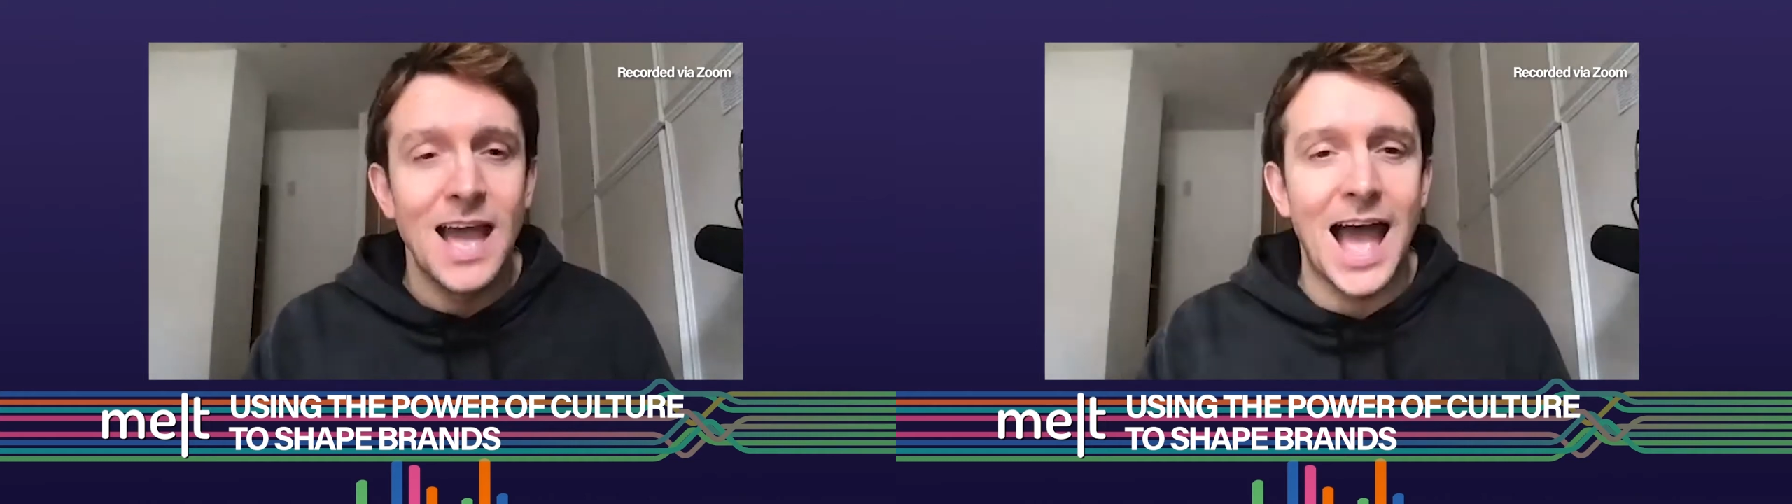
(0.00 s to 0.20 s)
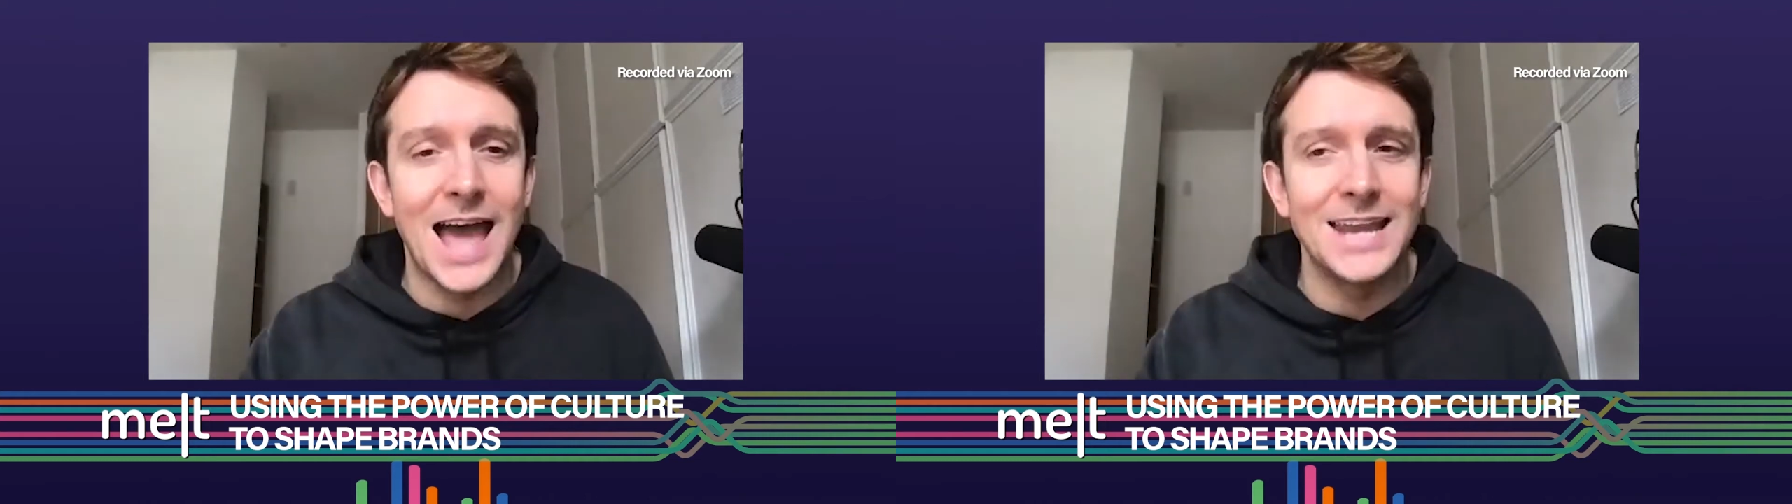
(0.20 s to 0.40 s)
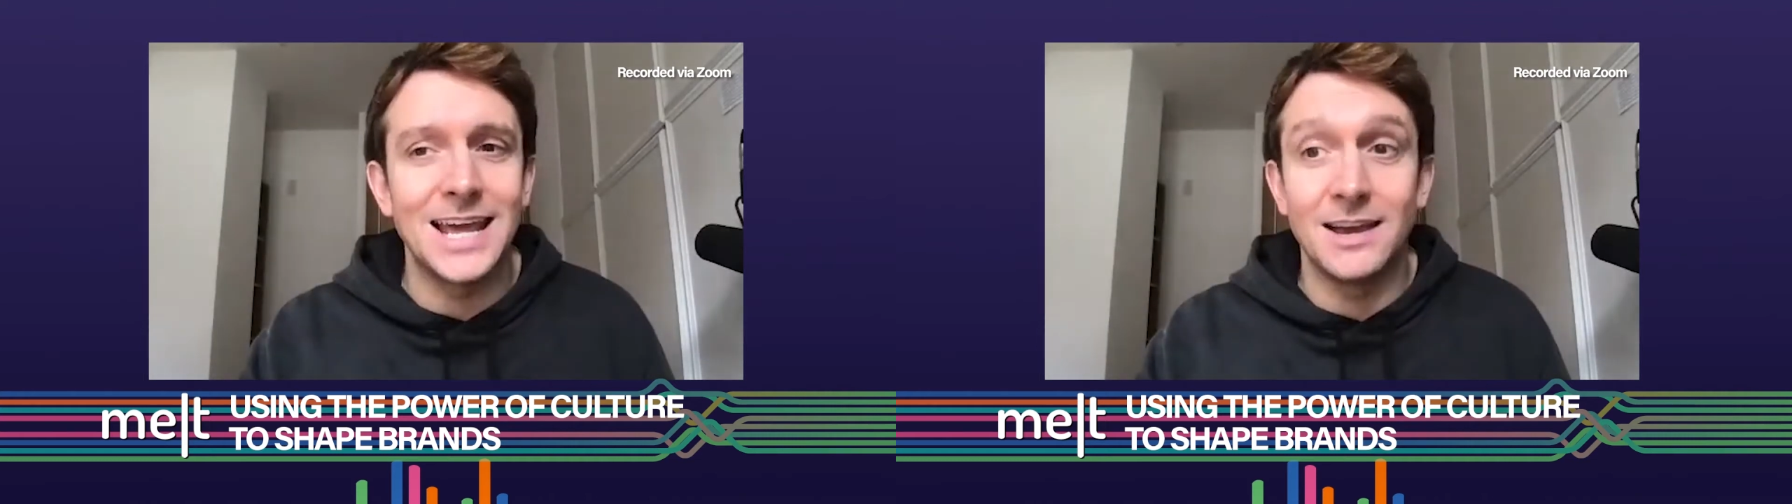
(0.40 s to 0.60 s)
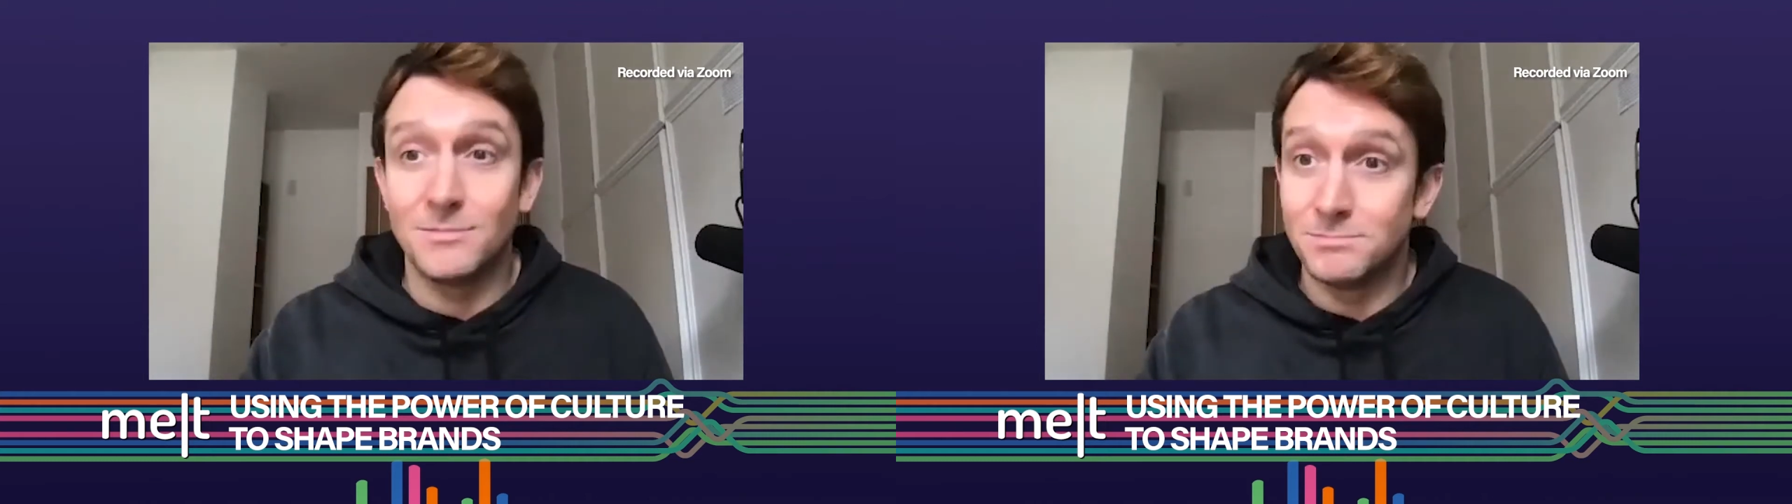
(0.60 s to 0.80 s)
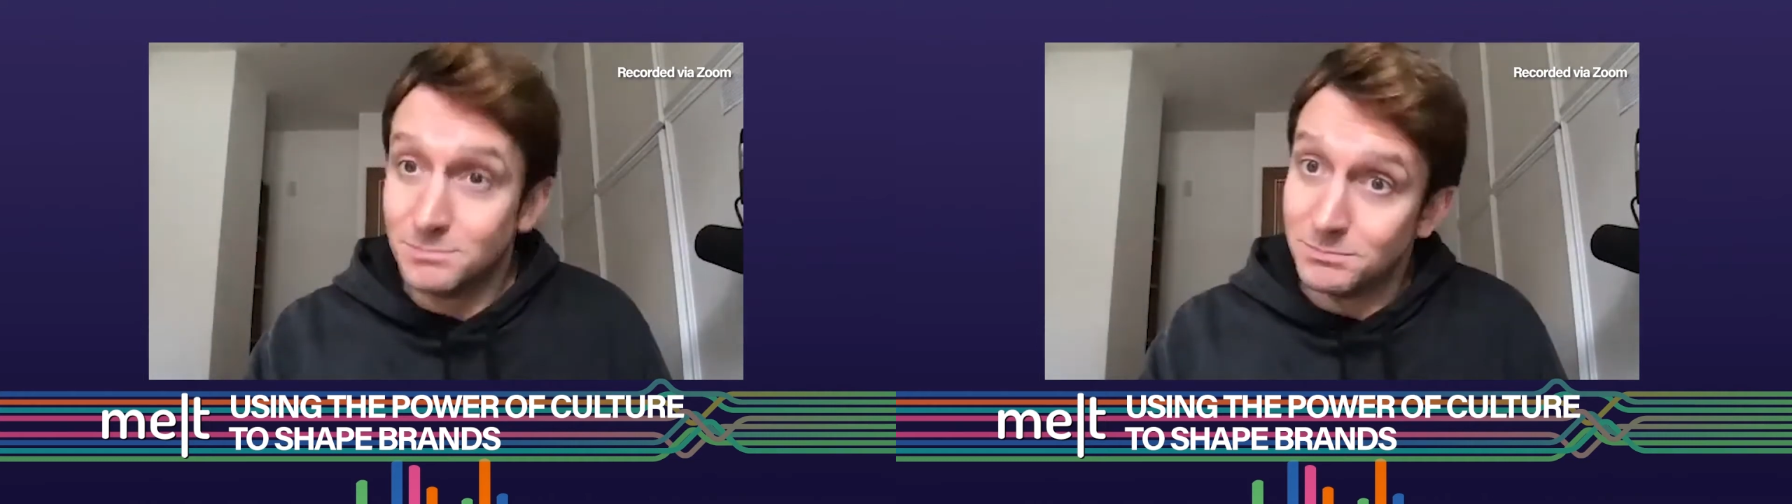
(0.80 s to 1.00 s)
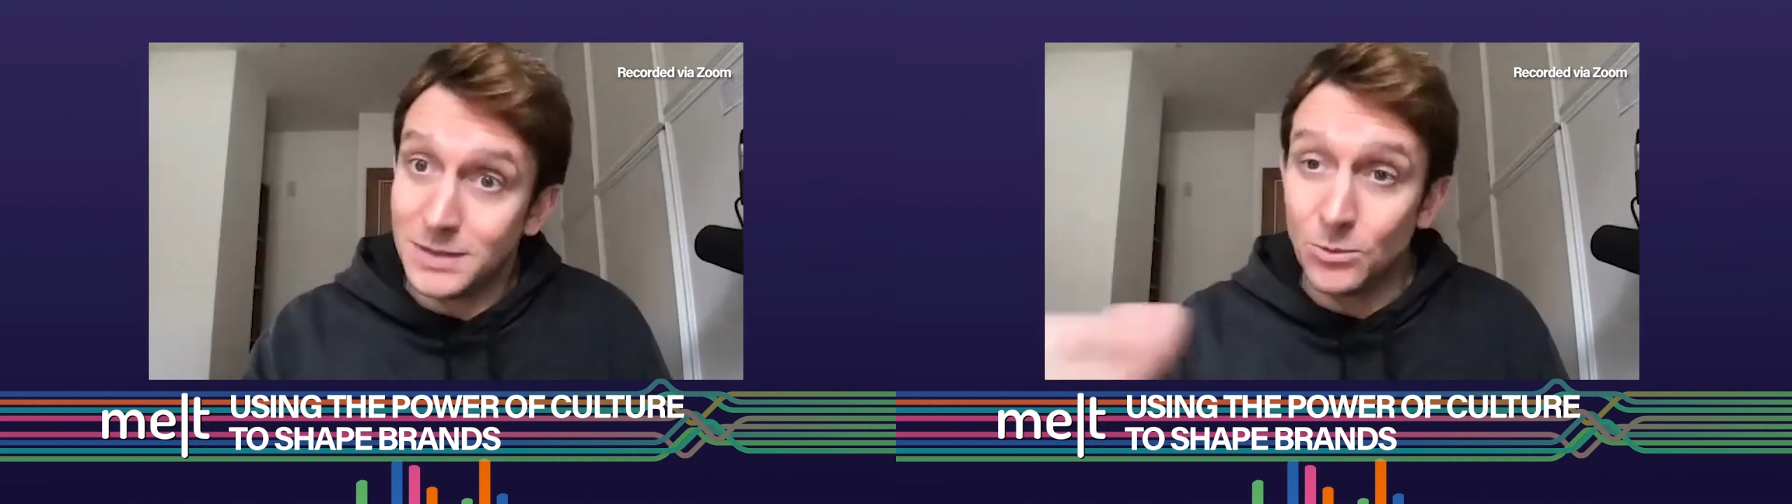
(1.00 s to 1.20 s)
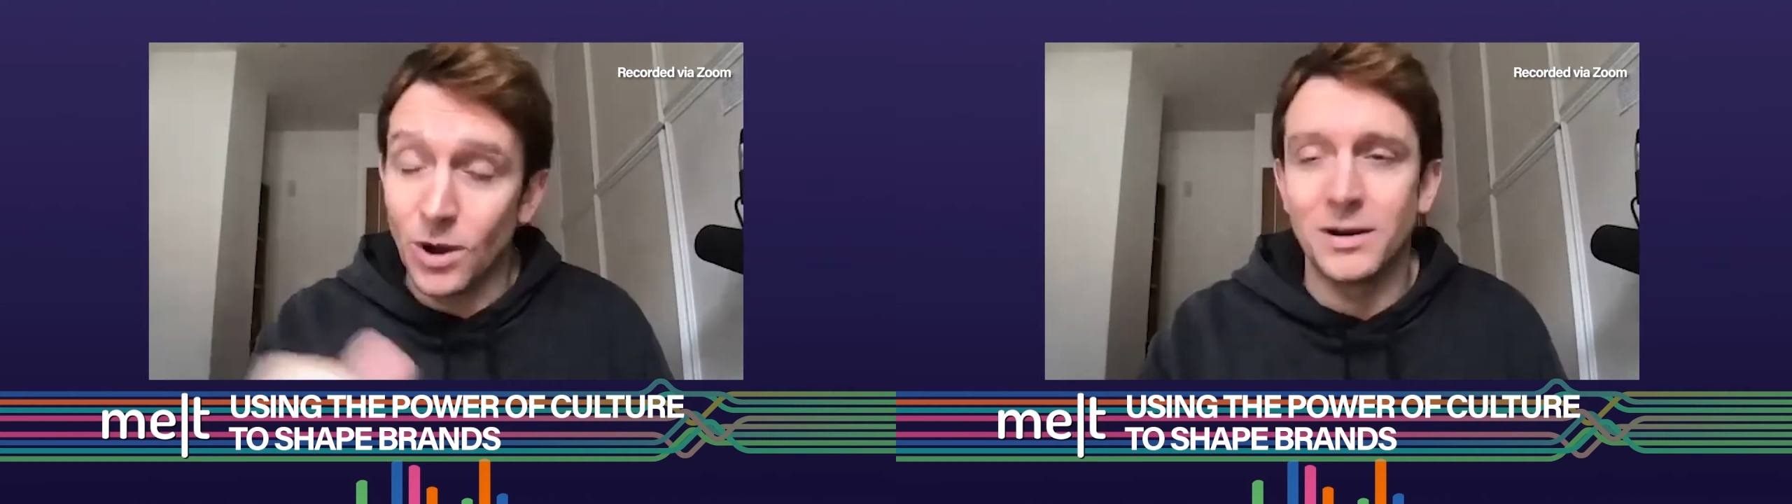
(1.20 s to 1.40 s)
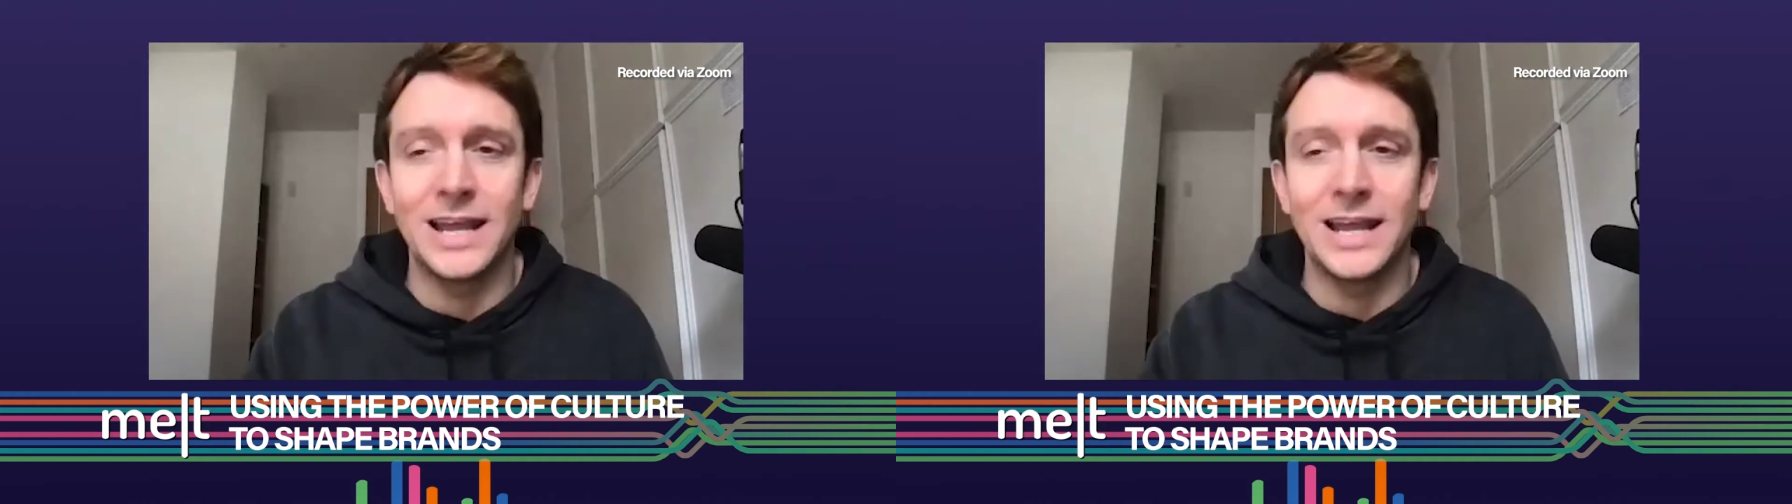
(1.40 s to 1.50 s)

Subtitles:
And meanwhile,